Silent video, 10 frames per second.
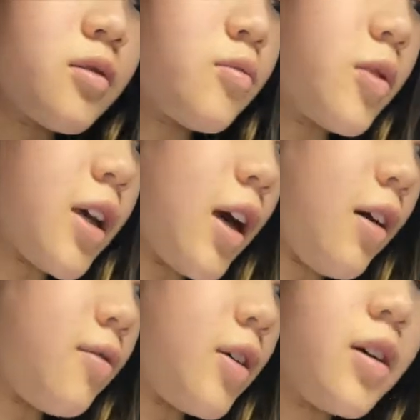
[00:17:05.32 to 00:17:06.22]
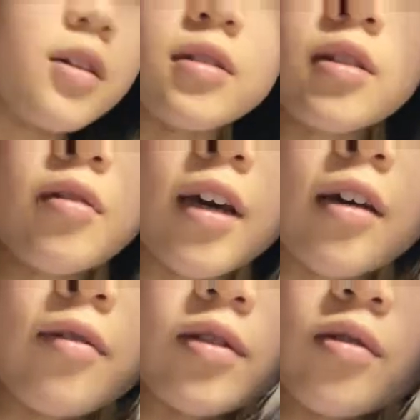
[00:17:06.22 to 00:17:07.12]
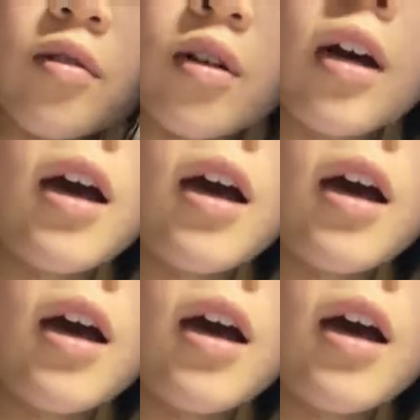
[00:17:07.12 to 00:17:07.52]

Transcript: we have a snow day for school.